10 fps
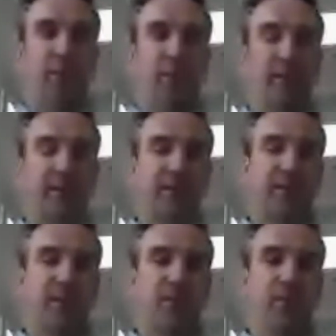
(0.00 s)
data
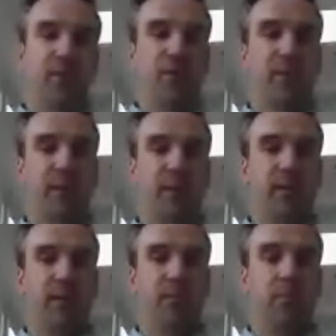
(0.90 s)
center industry
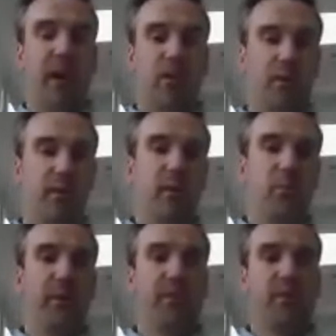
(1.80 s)
and power
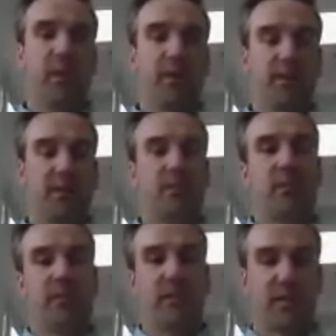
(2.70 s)
companies for years and
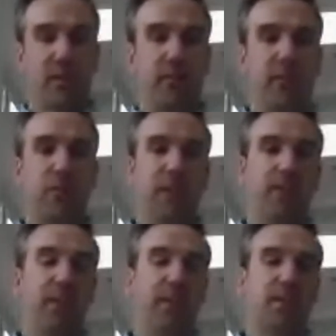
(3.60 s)
stuff, and set up the
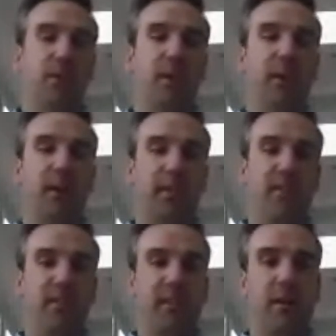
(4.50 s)
JV. So
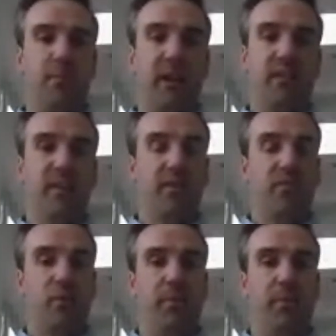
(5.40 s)
they're benefiting
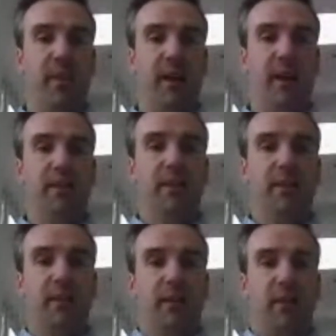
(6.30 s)
from that
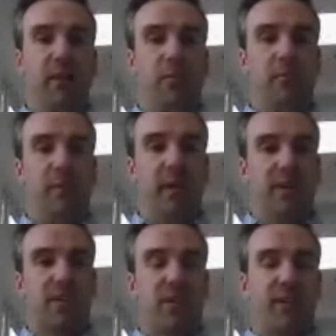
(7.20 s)

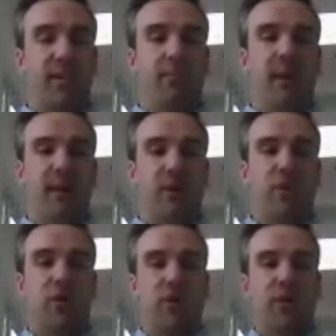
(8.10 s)
externally
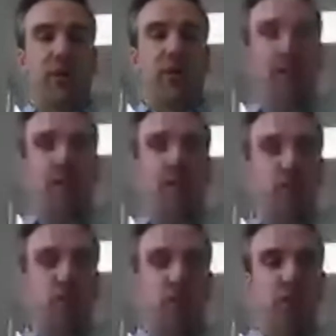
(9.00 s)
managed
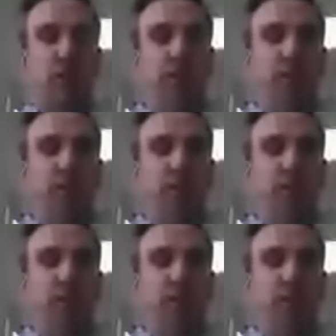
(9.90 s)
structure.